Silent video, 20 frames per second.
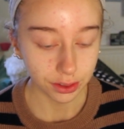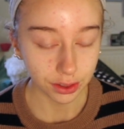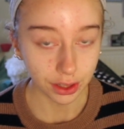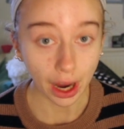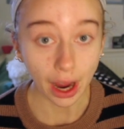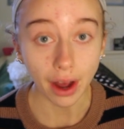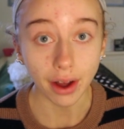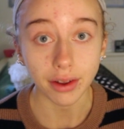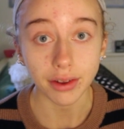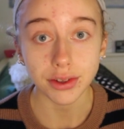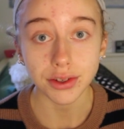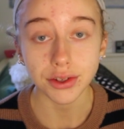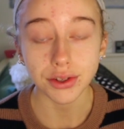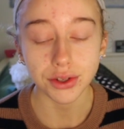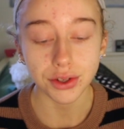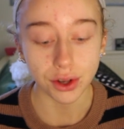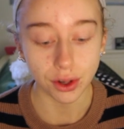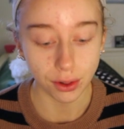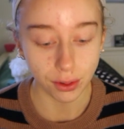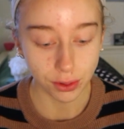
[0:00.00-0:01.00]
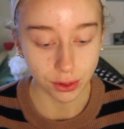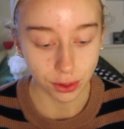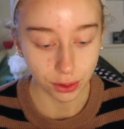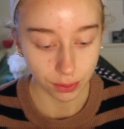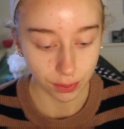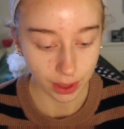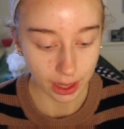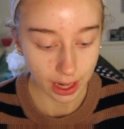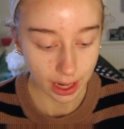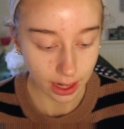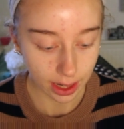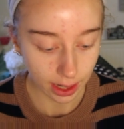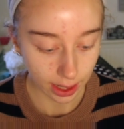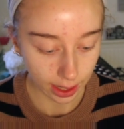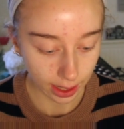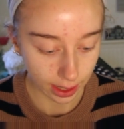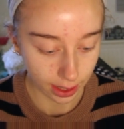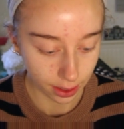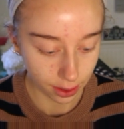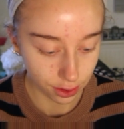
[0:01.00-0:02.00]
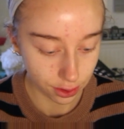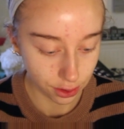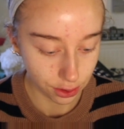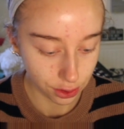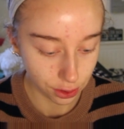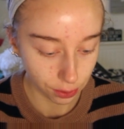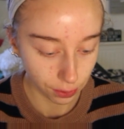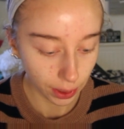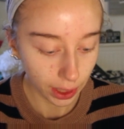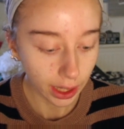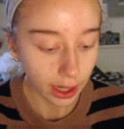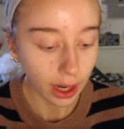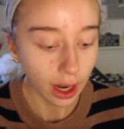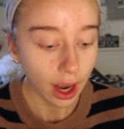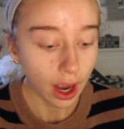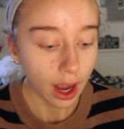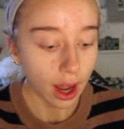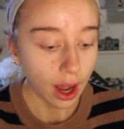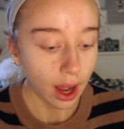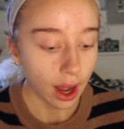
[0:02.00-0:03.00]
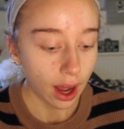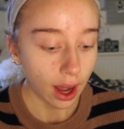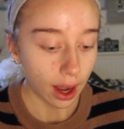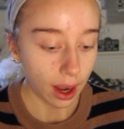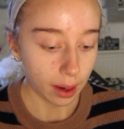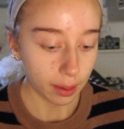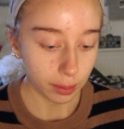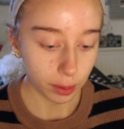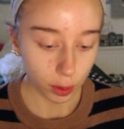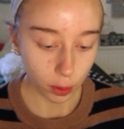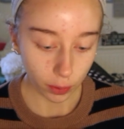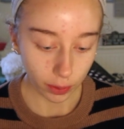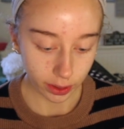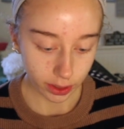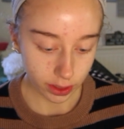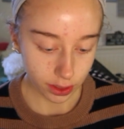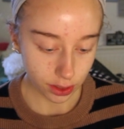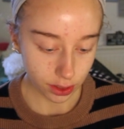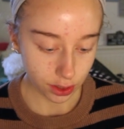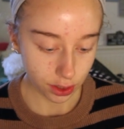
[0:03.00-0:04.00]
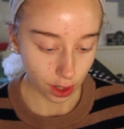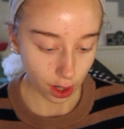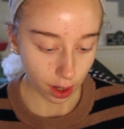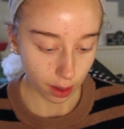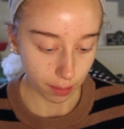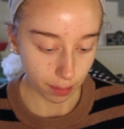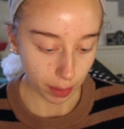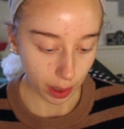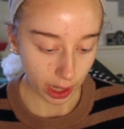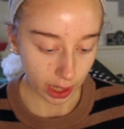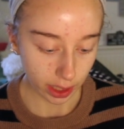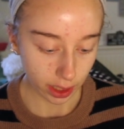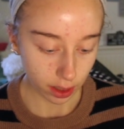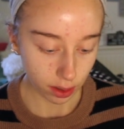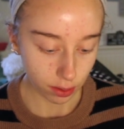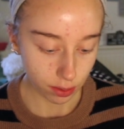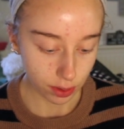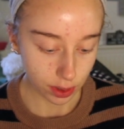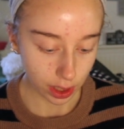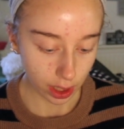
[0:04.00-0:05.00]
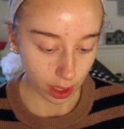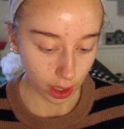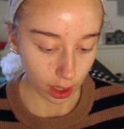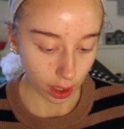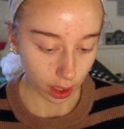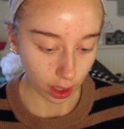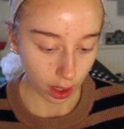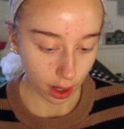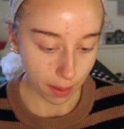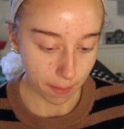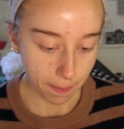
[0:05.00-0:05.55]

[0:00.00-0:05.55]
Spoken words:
yeah, so to get into it, I'm going to start by using